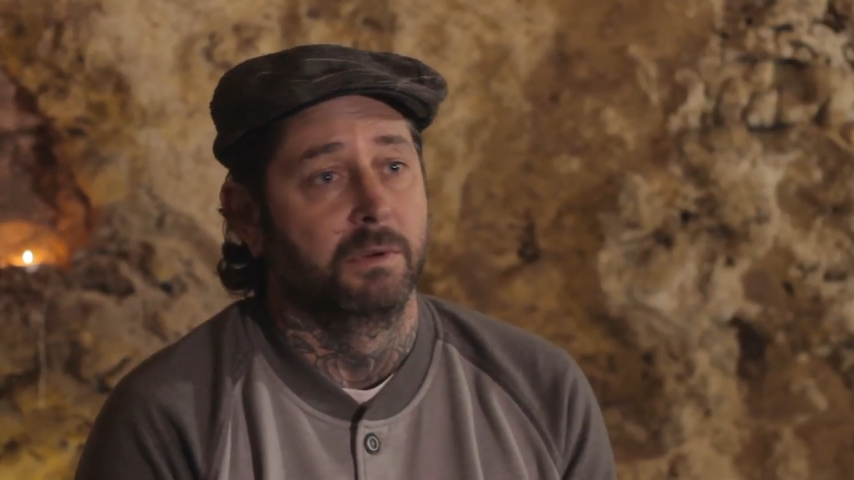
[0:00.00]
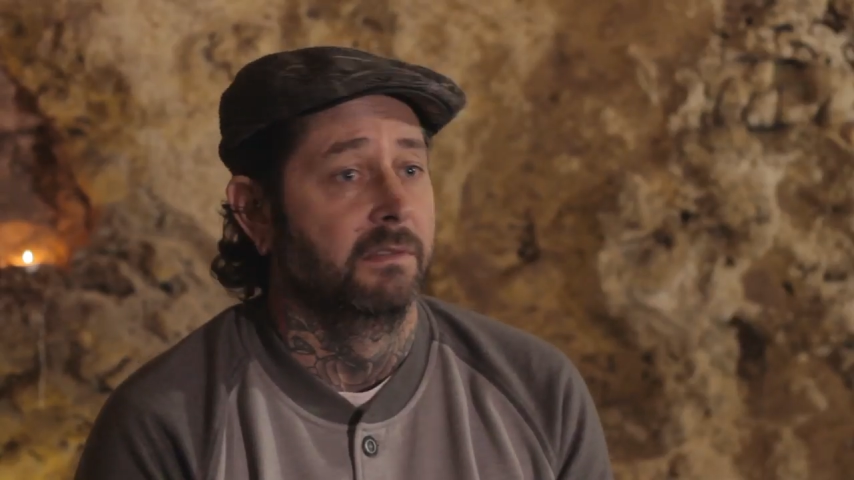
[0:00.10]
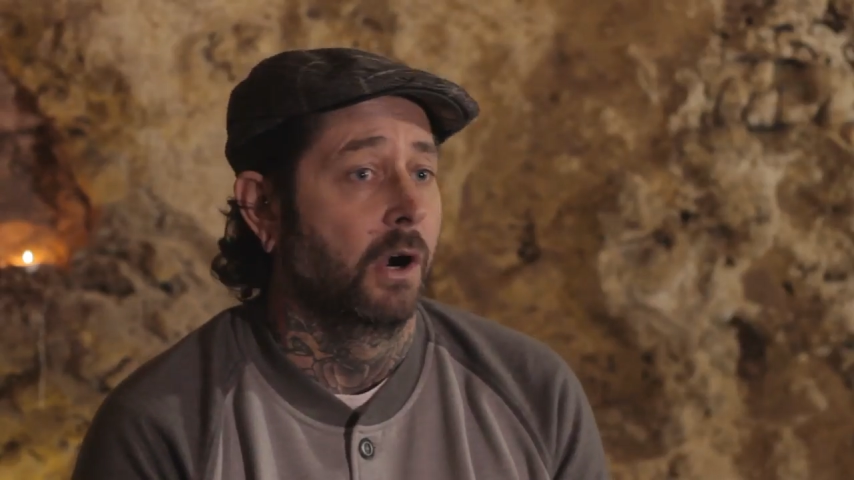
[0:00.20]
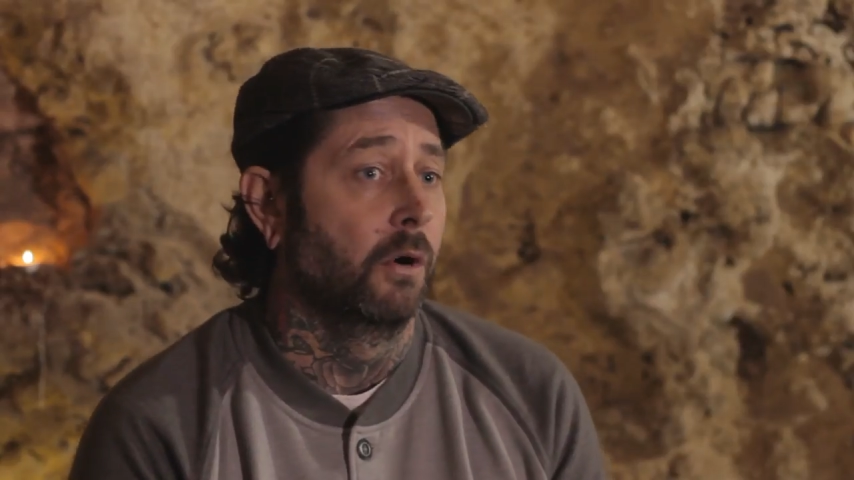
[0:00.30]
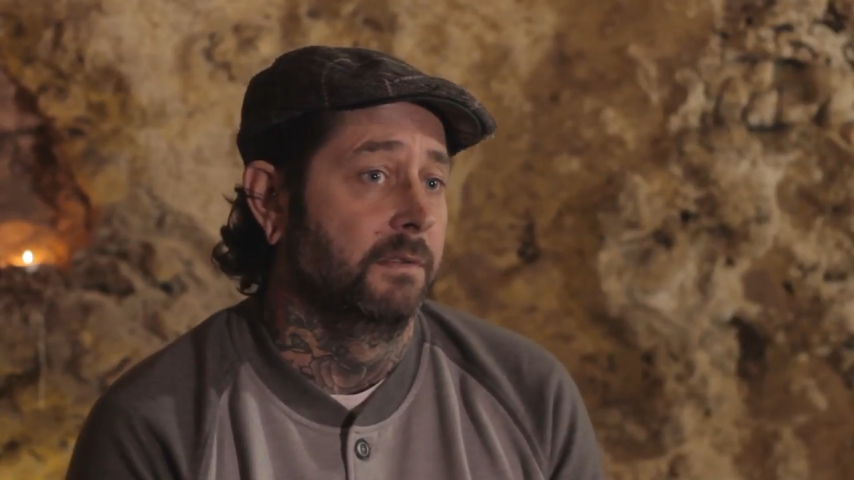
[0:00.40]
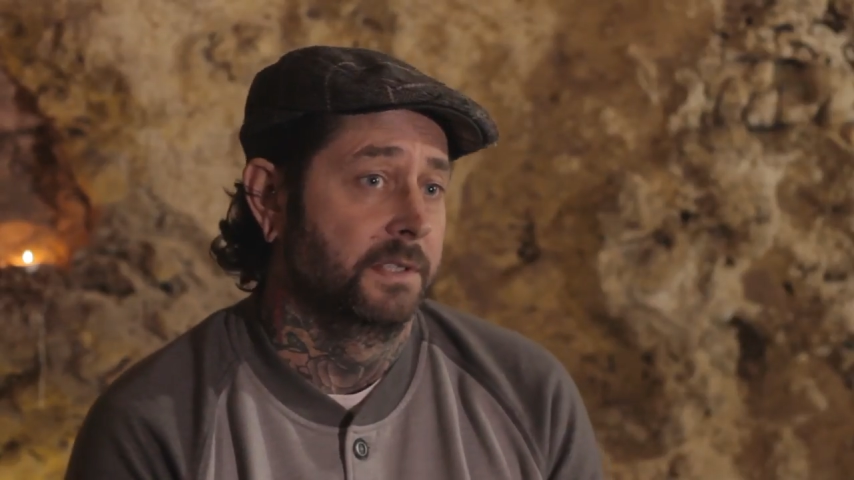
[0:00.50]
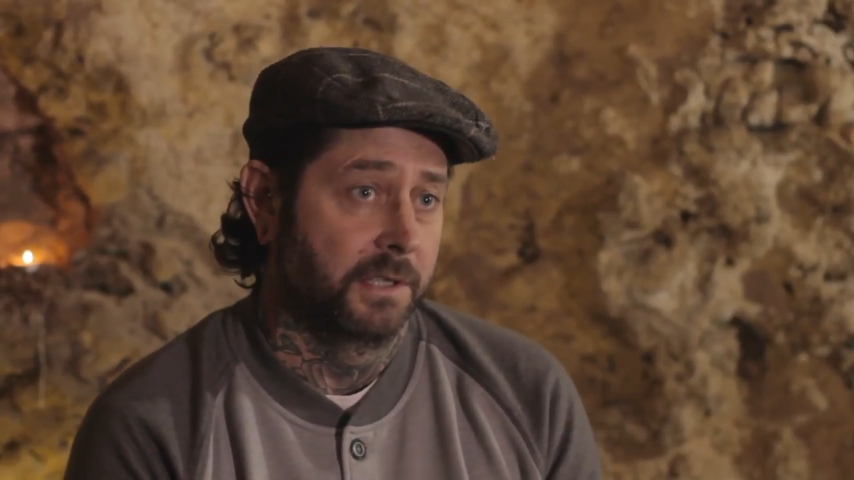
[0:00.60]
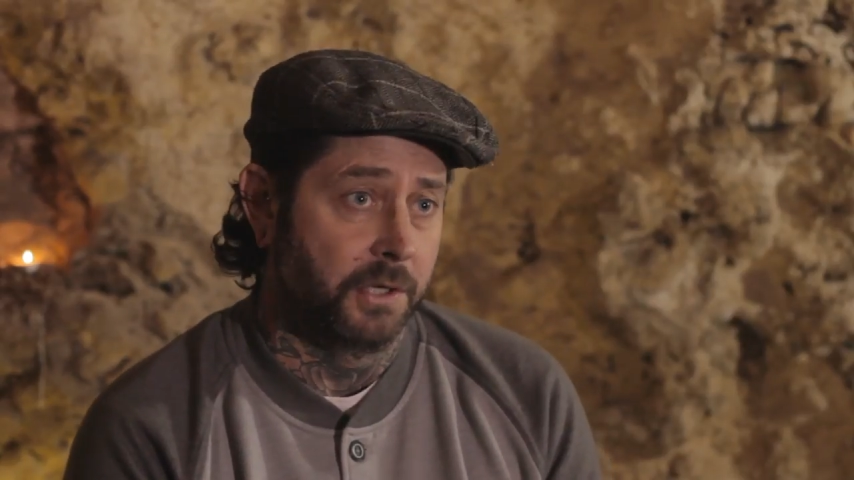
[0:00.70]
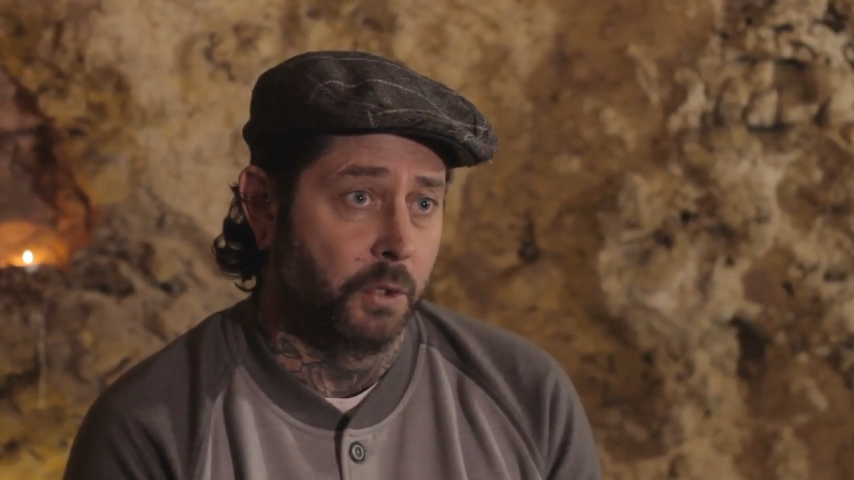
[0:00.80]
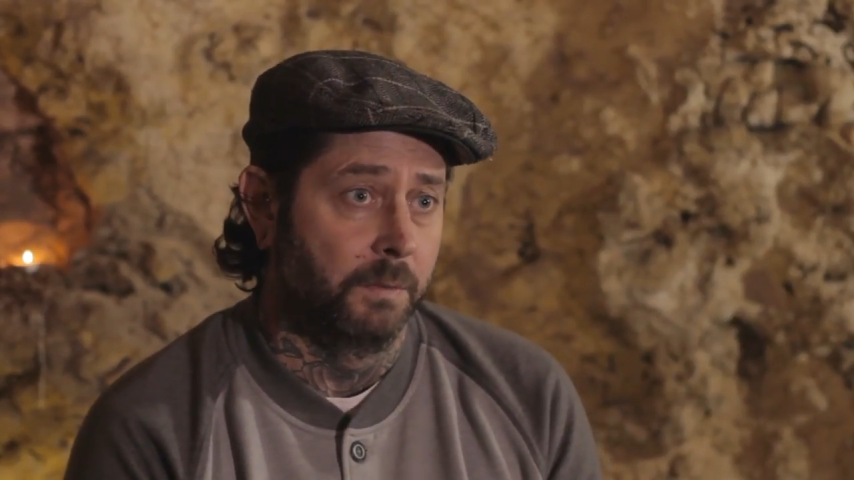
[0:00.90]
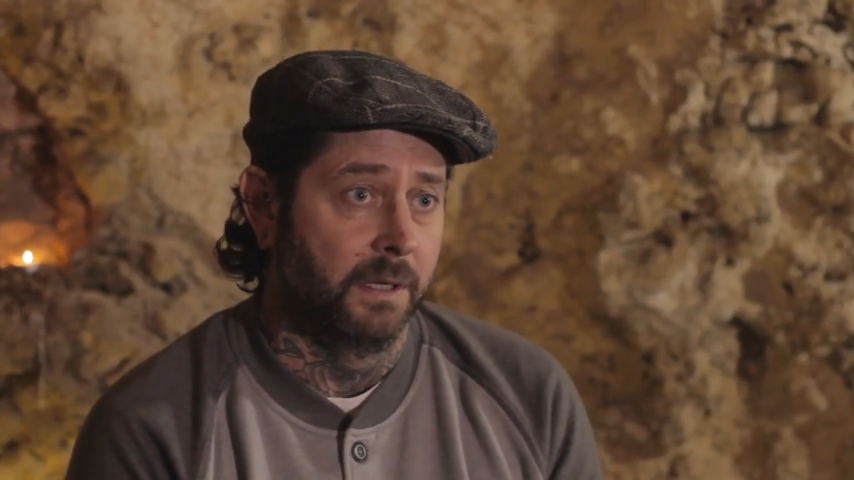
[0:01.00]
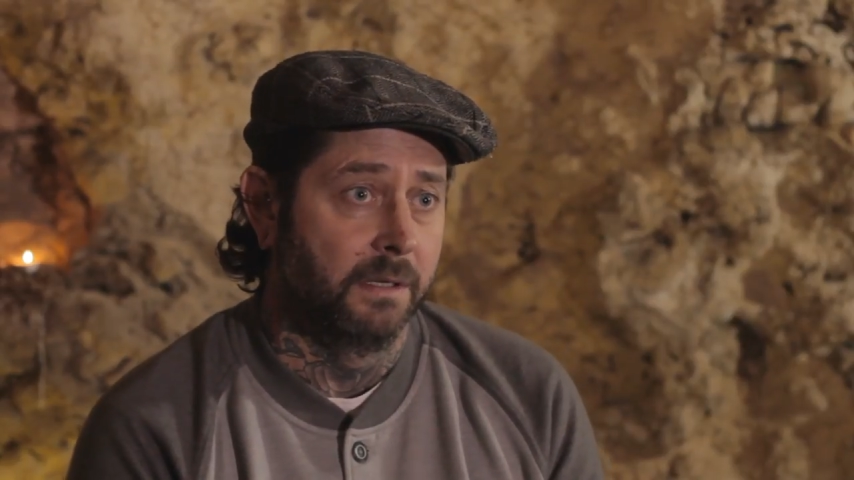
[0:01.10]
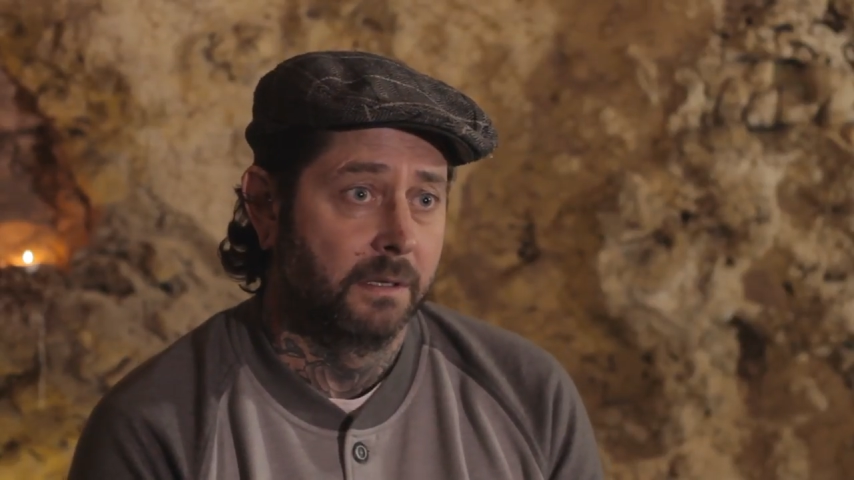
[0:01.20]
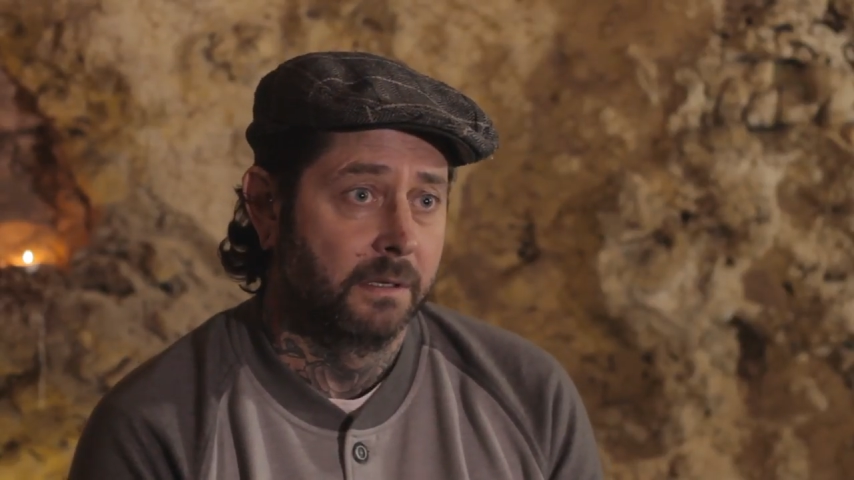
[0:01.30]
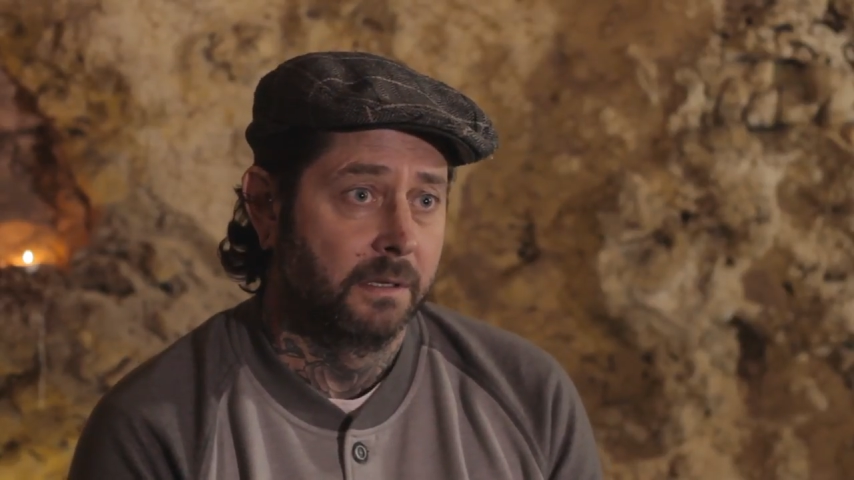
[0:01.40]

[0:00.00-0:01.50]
to evolve as a human.